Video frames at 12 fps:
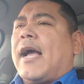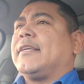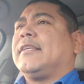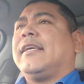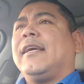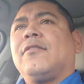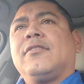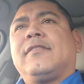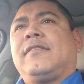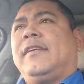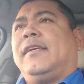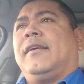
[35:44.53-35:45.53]
I
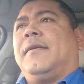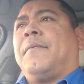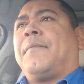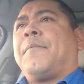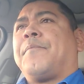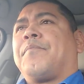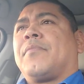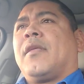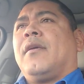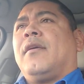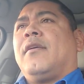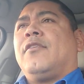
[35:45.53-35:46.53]
guarantee it,
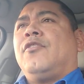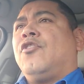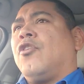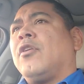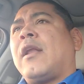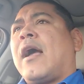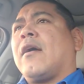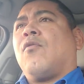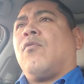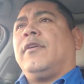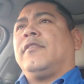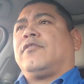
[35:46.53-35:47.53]
you're not
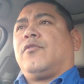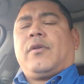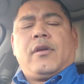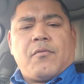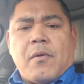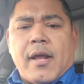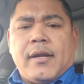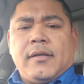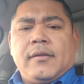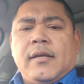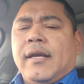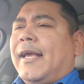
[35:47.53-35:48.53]
going to regret it.
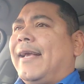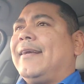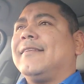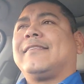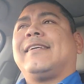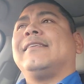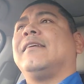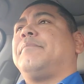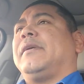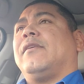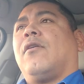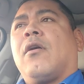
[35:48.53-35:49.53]
It's going to
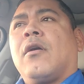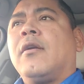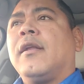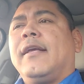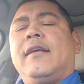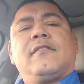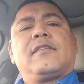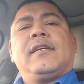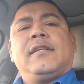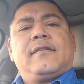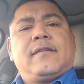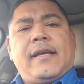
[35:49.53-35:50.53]
be hard. It's
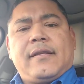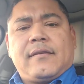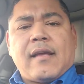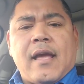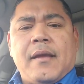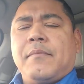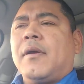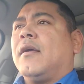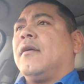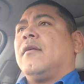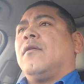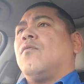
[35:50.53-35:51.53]
going to take time.
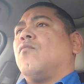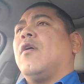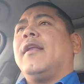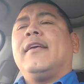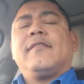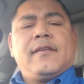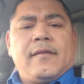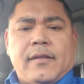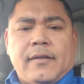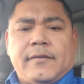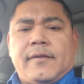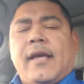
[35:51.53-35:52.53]
What isn't
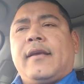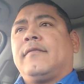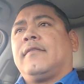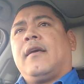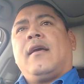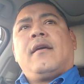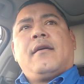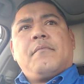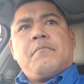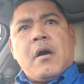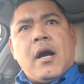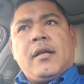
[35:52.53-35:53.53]
these days?
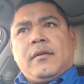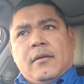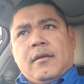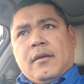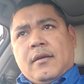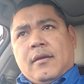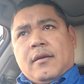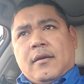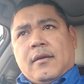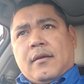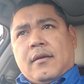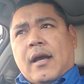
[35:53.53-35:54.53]
But
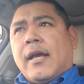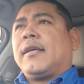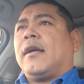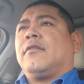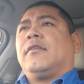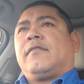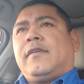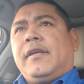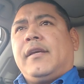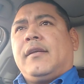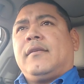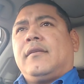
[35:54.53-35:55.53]
I
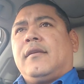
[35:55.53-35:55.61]
guarantee it.